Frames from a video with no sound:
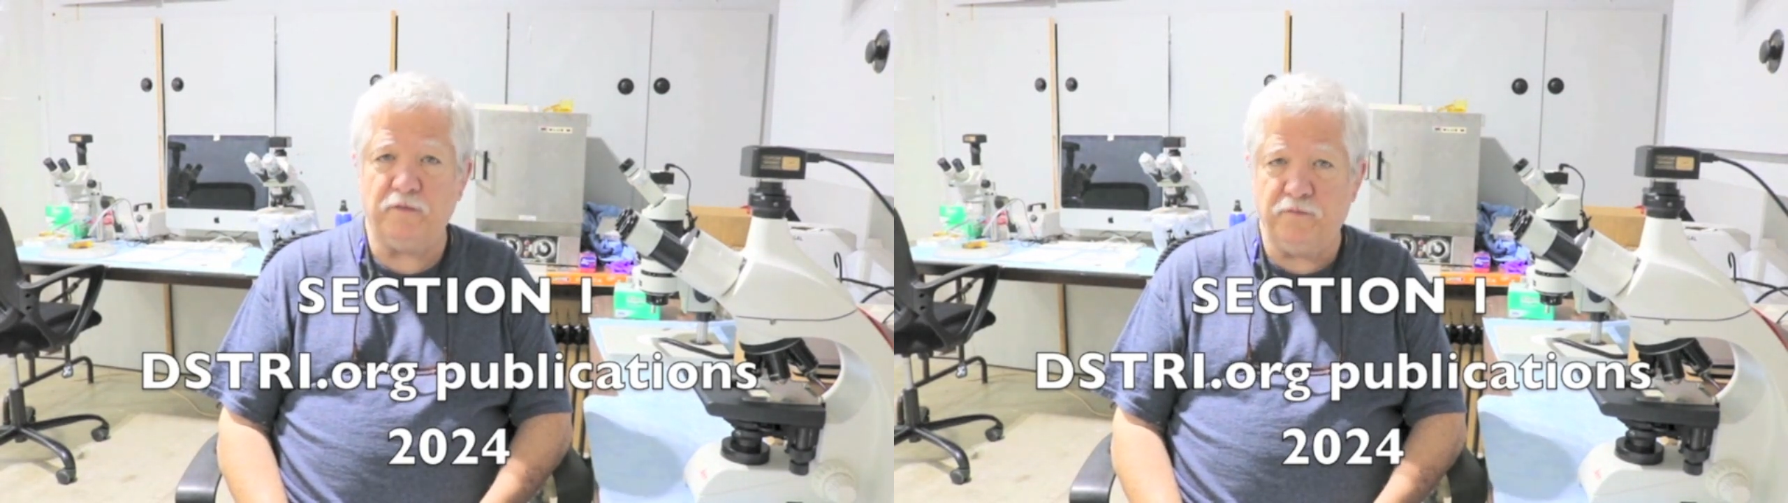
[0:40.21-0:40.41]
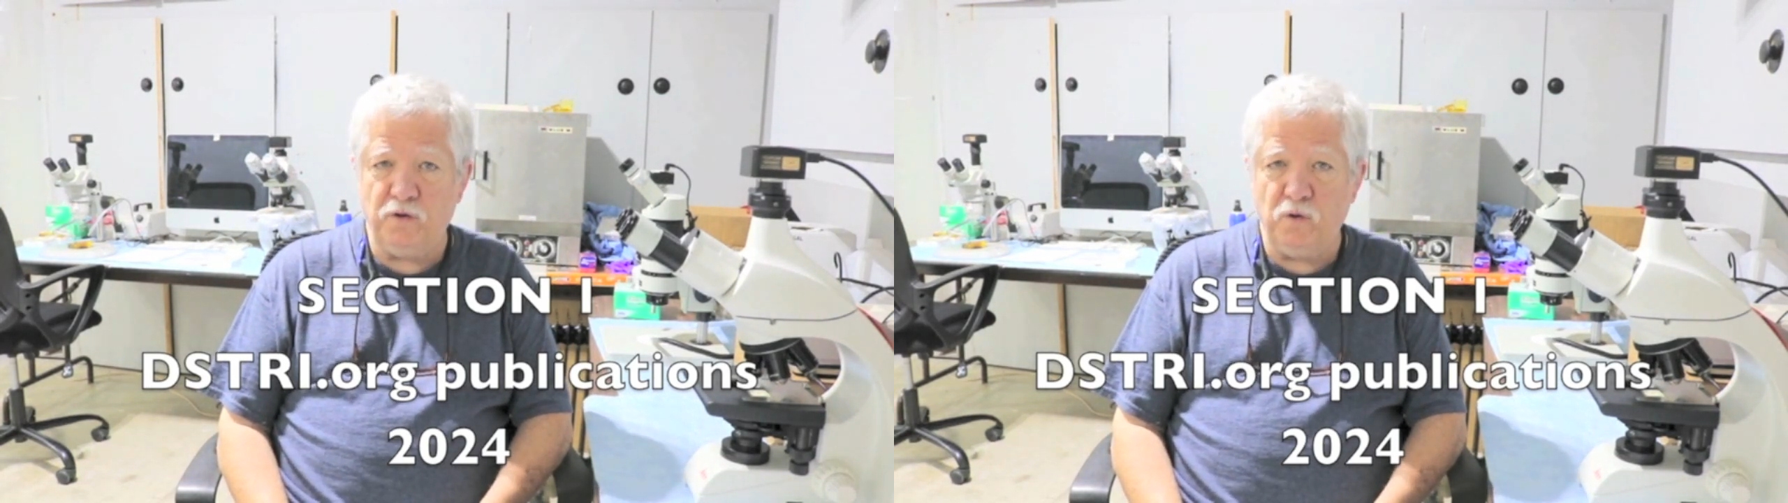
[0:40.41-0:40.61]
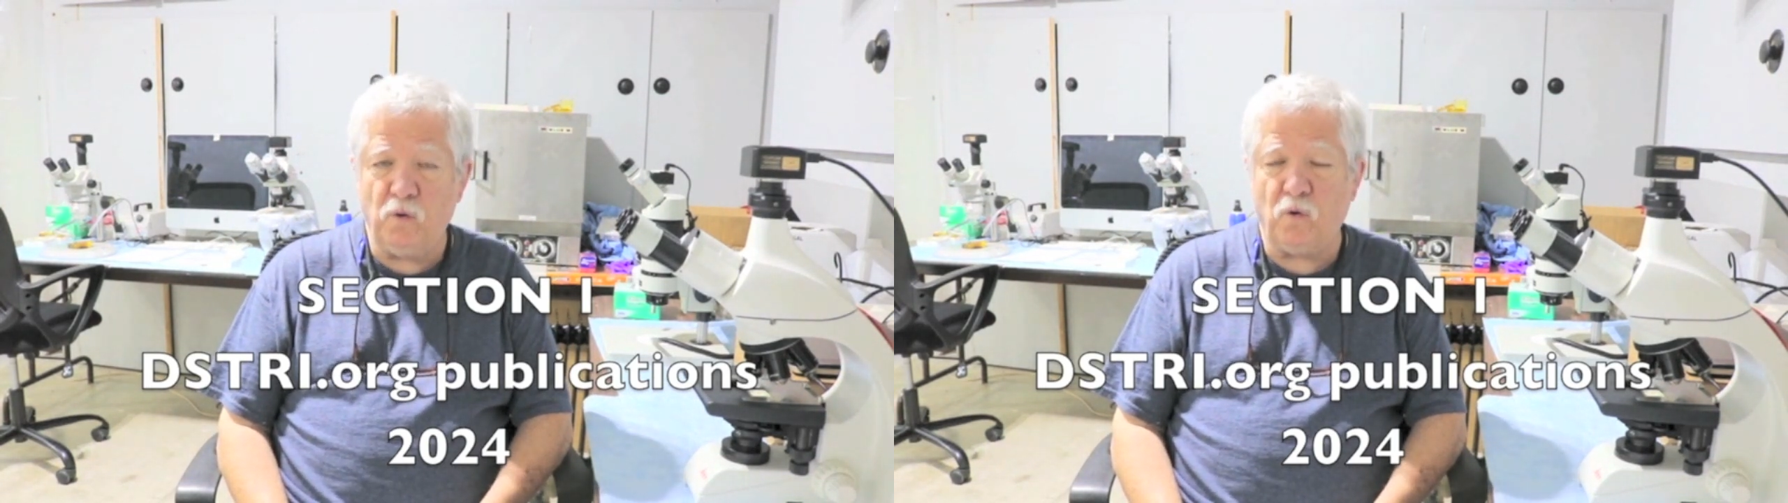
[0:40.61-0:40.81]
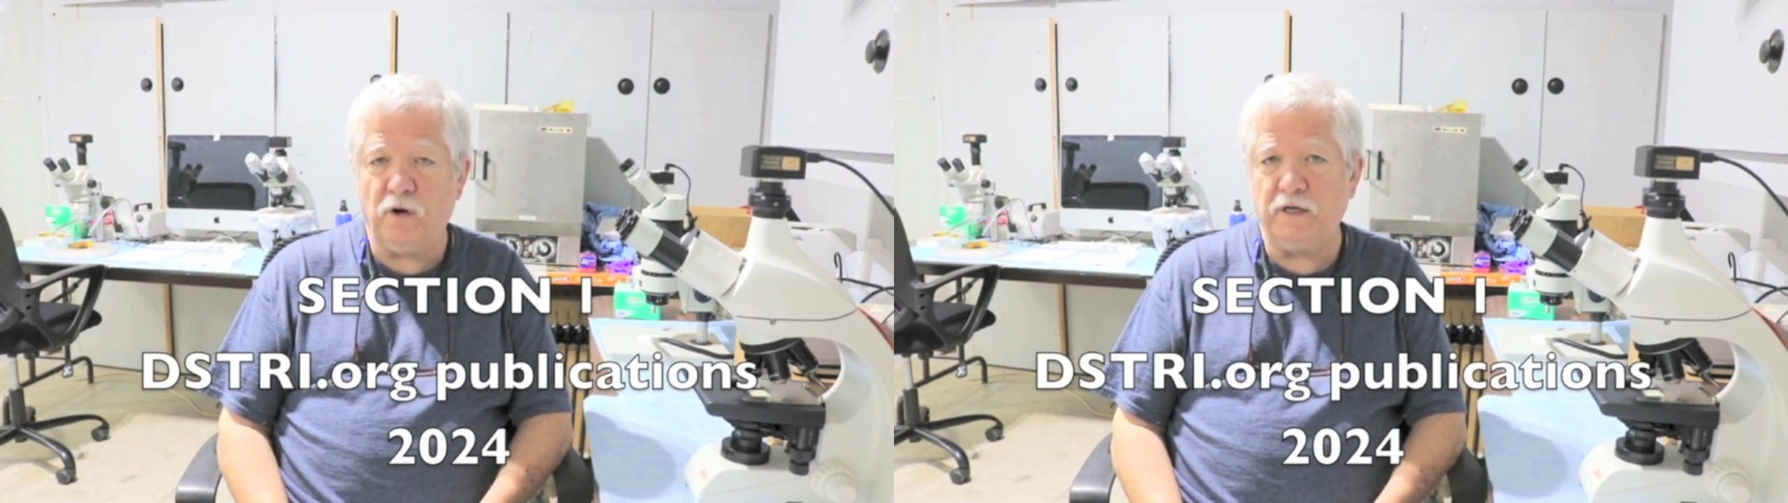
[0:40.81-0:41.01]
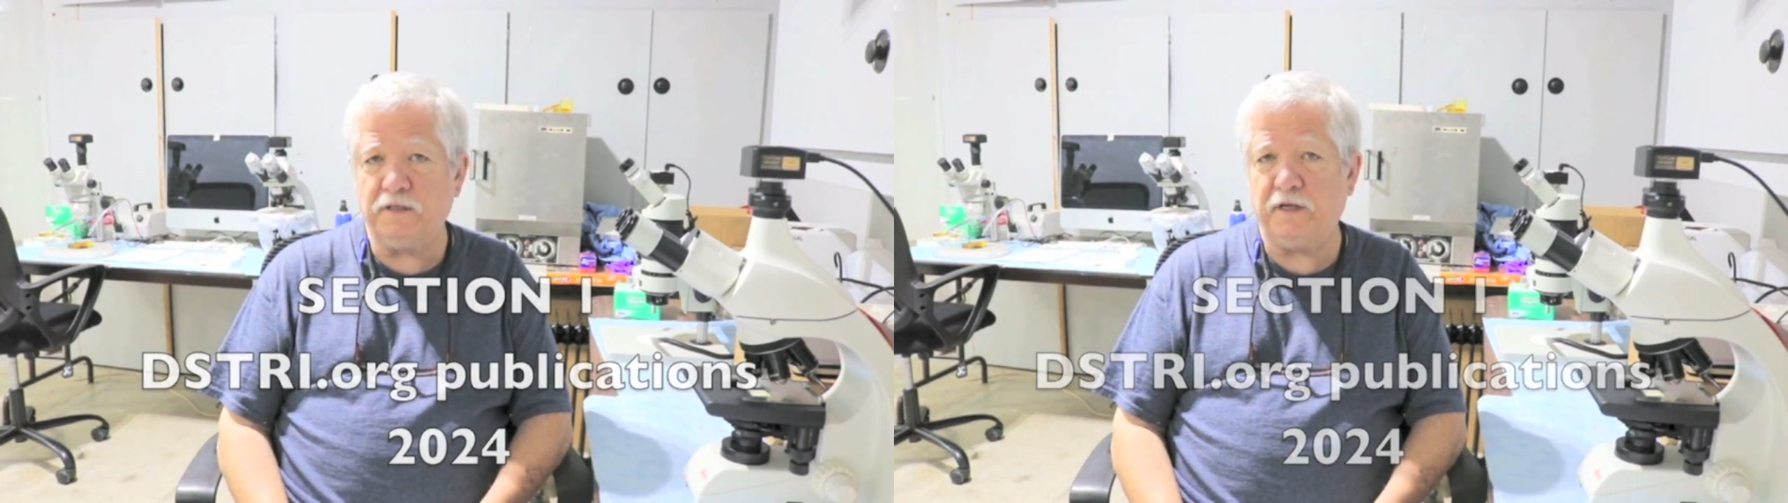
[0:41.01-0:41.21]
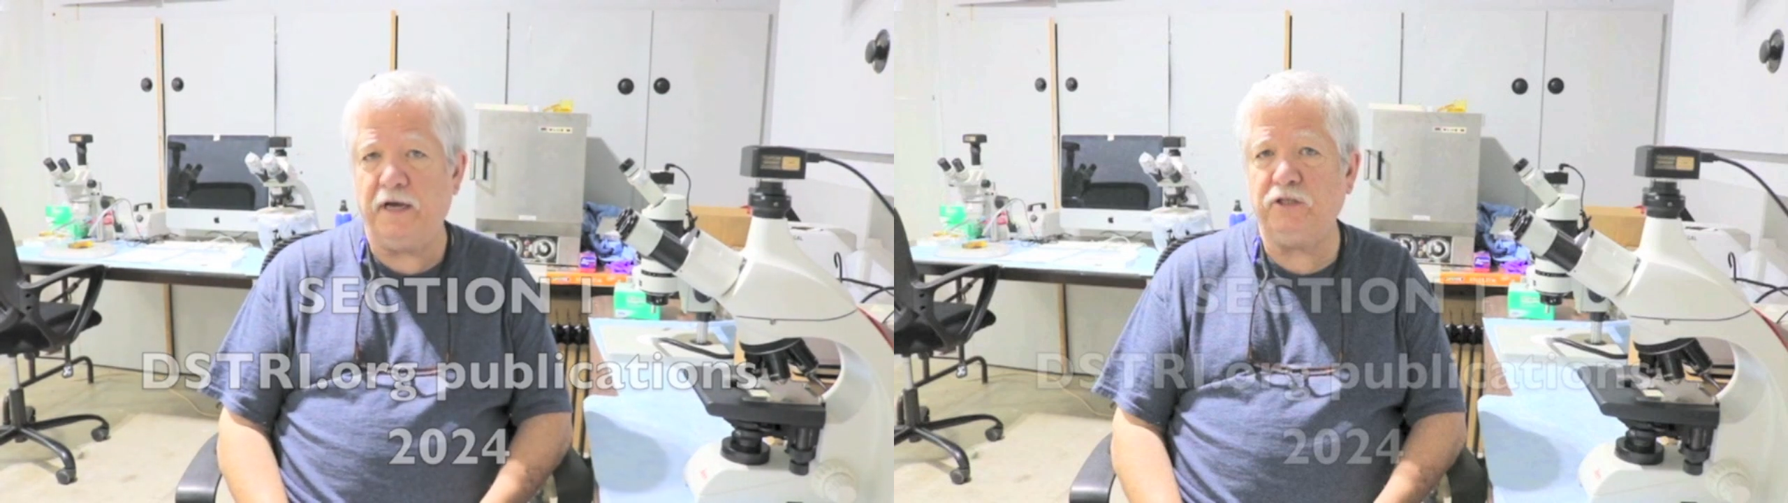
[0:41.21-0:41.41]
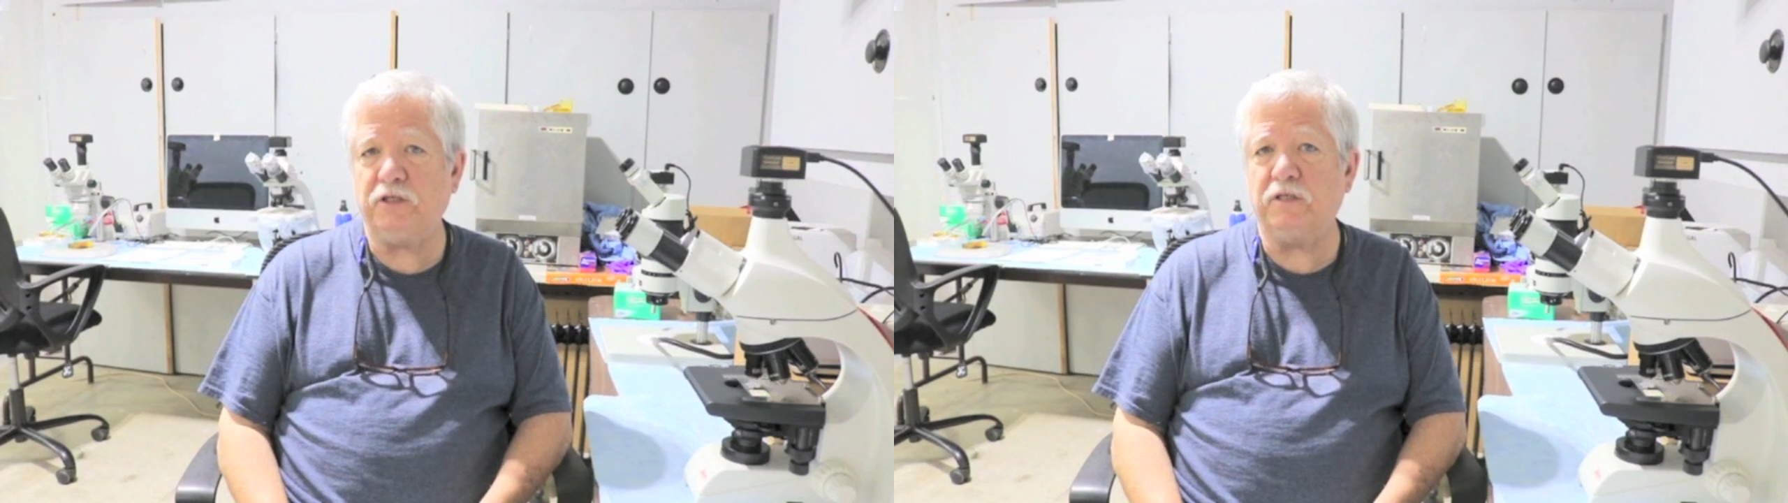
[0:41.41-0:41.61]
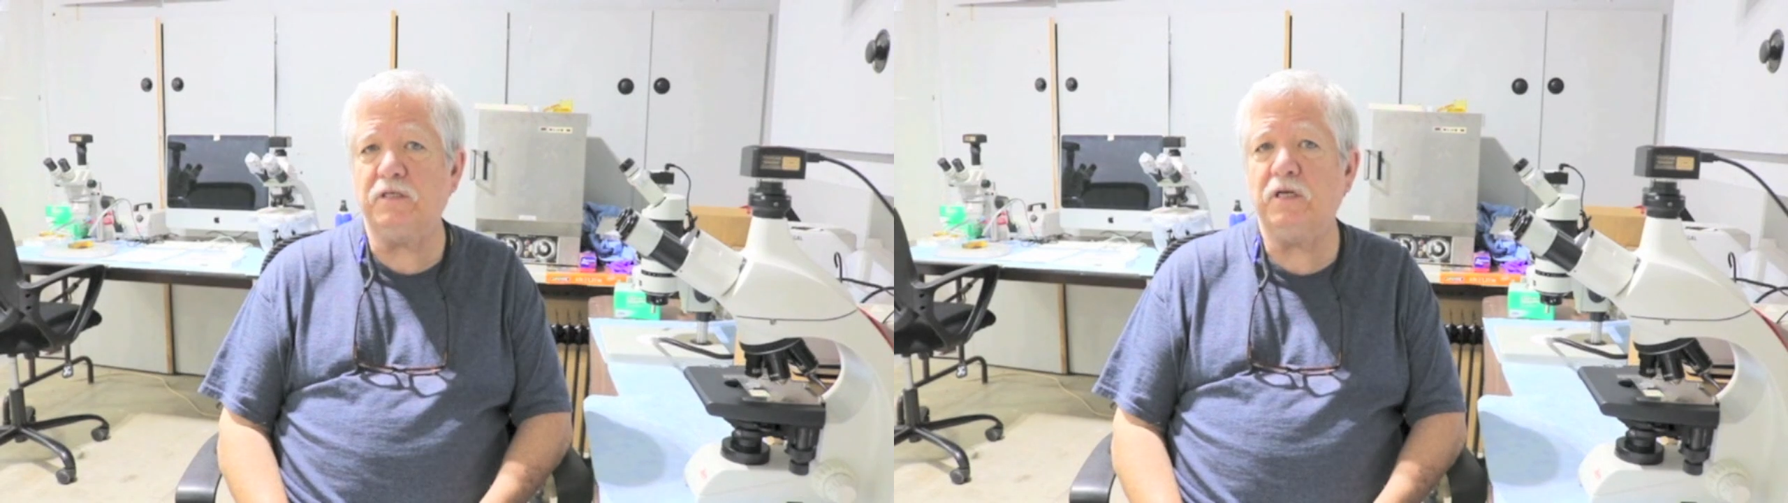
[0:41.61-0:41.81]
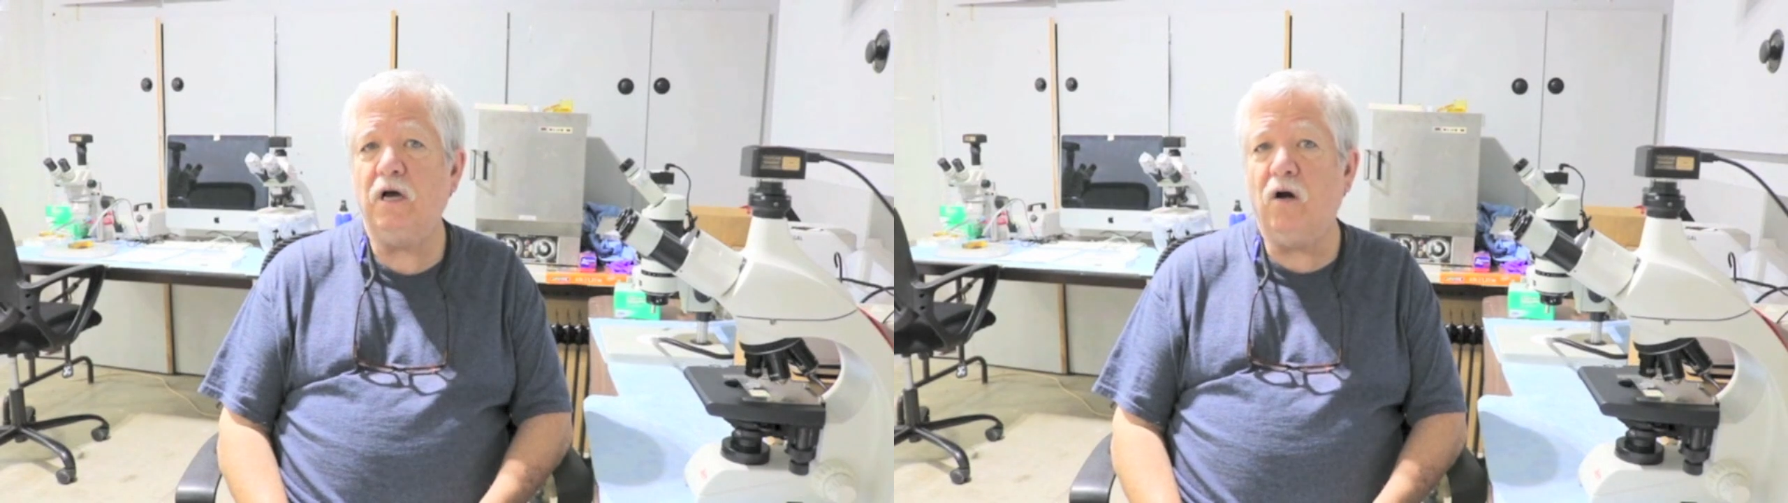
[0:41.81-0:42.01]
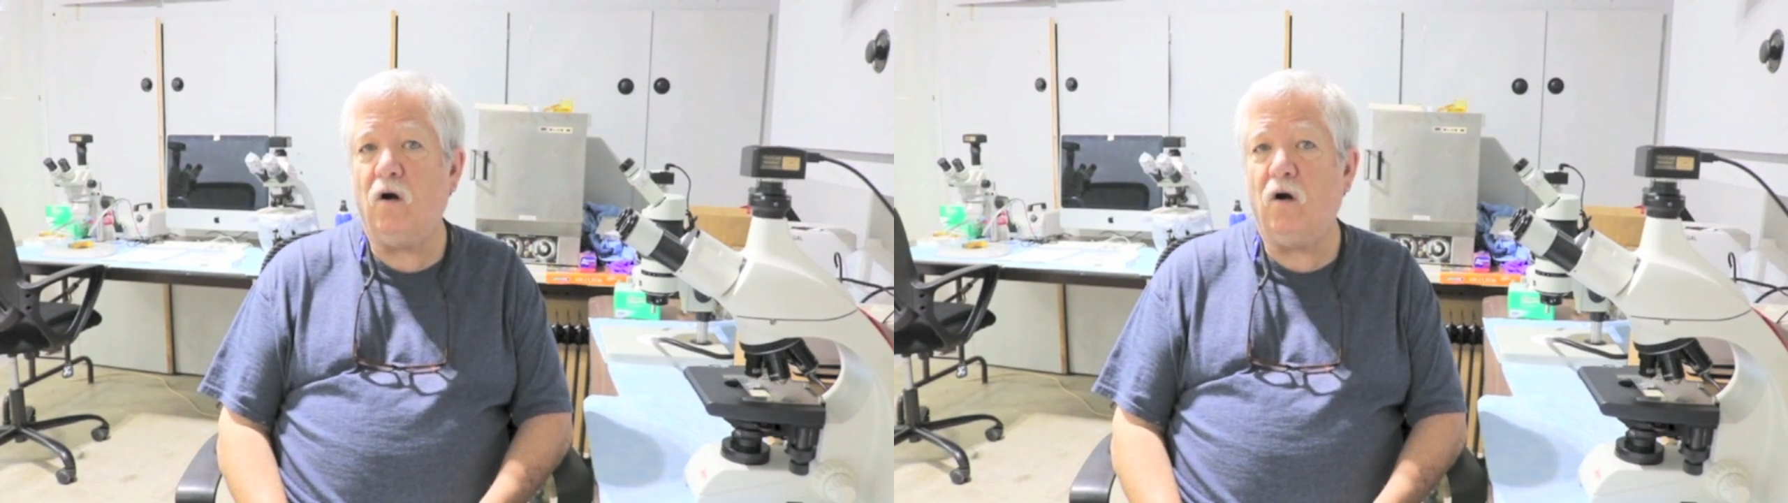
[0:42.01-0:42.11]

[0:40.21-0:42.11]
the few organizations